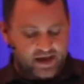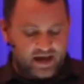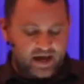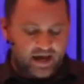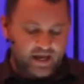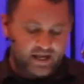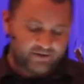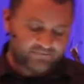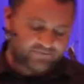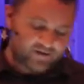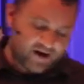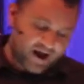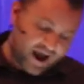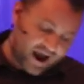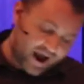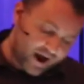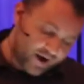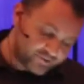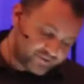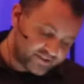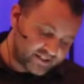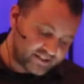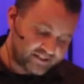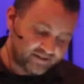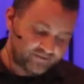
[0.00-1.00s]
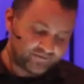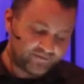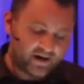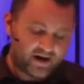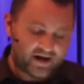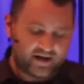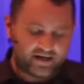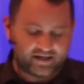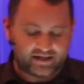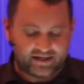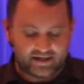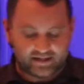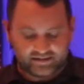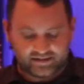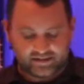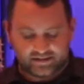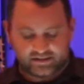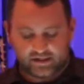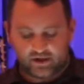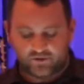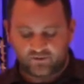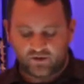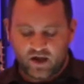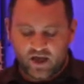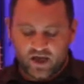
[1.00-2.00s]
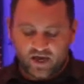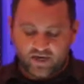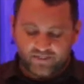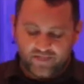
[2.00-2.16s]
And if a house is divided against itself,